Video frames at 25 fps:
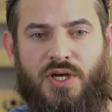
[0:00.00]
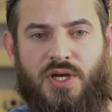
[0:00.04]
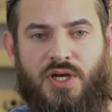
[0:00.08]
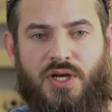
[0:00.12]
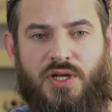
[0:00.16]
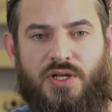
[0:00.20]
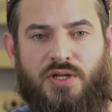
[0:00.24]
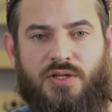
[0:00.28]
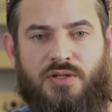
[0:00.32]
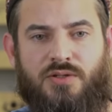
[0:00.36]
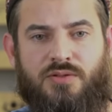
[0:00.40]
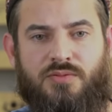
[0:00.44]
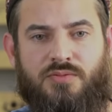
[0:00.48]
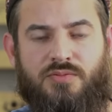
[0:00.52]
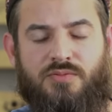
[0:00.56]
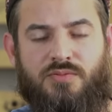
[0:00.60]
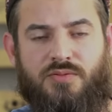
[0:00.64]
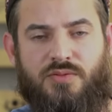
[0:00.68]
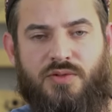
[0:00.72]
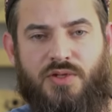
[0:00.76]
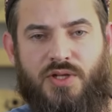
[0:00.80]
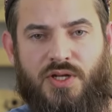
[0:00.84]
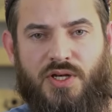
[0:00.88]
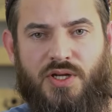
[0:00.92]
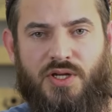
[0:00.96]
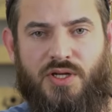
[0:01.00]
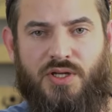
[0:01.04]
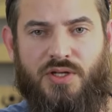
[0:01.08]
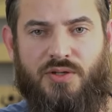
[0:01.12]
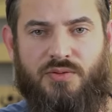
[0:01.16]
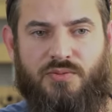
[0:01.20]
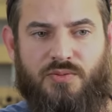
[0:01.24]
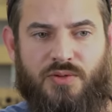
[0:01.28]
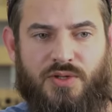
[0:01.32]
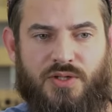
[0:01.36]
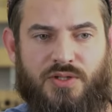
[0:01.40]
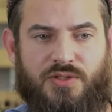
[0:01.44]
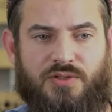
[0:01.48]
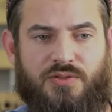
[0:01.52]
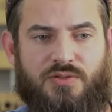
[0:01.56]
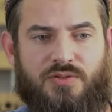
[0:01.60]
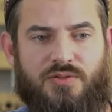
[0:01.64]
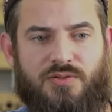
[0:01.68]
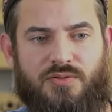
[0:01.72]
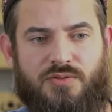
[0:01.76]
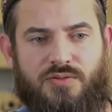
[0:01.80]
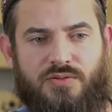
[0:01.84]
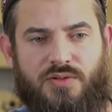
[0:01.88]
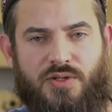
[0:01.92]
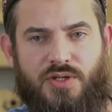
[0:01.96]
and then I
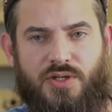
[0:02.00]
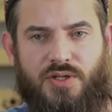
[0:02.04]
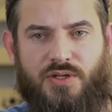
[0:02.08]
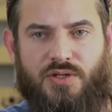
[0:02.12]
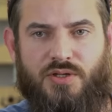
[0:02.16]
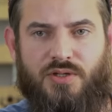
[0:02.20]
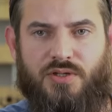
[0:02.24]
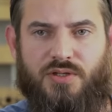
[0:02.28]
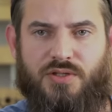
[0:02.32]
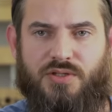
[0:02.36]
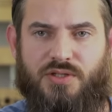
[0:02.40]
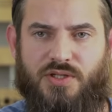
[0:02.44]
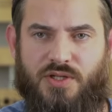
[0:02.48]
went uh,